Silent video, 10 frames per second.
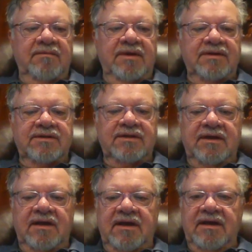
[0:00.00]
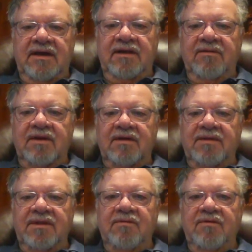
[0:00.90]
but I highly
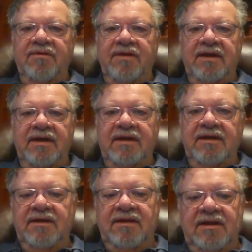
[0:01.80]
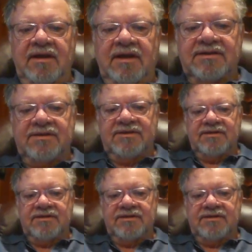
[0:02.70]
recommend the movie nonetheless.